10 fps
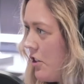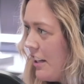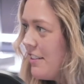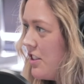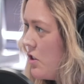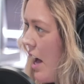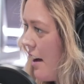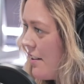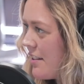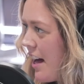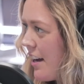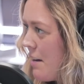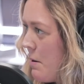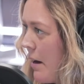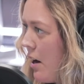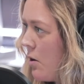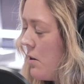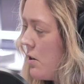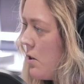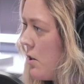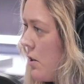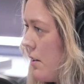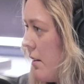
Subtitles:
or like how does that come about?